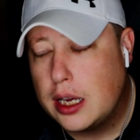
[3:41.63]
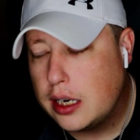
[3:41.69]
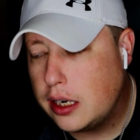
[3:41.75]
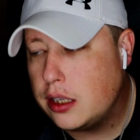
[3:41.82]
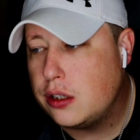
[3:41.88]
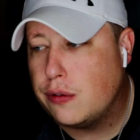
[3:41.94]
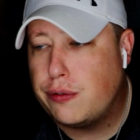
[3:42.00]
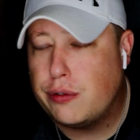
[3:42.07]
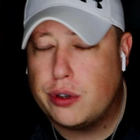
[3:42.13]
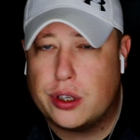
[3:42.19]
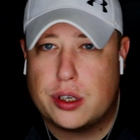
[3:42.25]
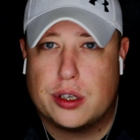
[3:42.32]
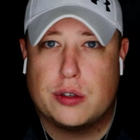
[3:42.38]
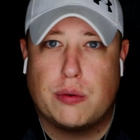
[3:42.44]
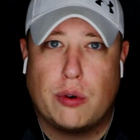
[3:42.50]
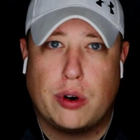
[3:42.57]
Ninja Foodi is
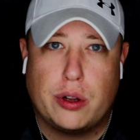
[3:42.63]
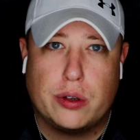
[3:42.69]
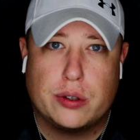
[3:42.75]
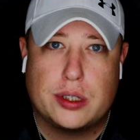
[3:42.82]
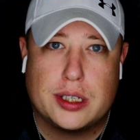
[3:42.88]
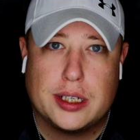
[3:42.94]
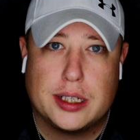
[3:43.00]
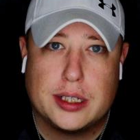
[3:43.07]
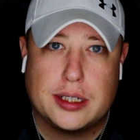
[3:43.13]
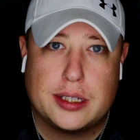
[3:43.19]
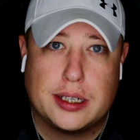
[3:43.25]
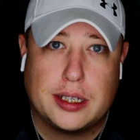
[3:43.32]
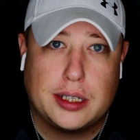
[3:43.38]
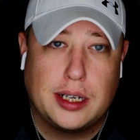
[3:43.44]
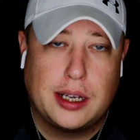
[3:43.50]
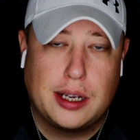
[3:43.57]
just one of those things
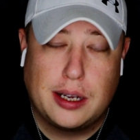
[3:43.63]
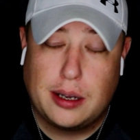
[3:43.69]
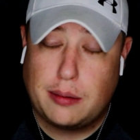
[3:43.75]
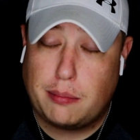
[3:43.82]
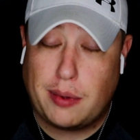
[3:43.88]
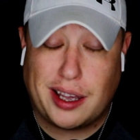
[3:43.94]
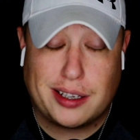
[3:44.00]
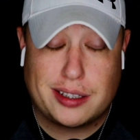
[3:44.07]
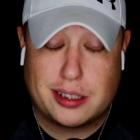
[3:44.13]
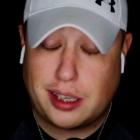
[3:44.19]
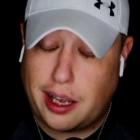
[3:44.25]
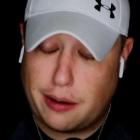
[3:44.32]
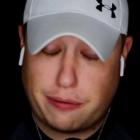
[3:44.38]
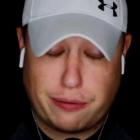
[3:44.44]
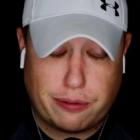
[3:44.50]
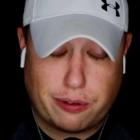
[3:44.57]
that makes
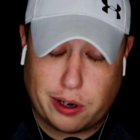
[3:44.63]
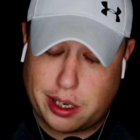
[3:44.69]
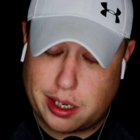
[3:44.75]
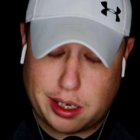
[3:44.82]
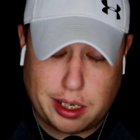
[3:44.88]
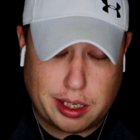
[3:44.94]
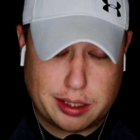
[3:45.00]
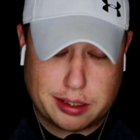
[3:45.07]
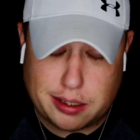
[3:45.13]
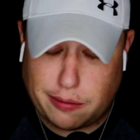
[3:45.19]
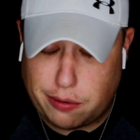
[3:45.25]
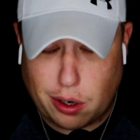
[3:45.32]
life freaking easy.